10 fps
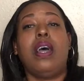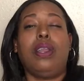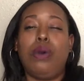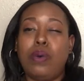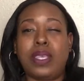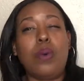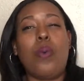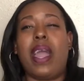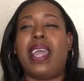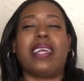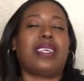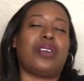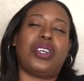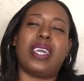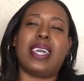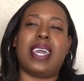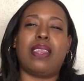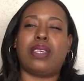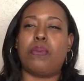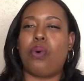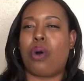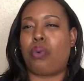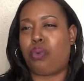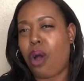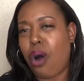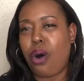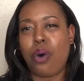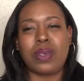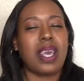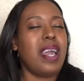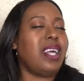lose some weight so she can get into more roles.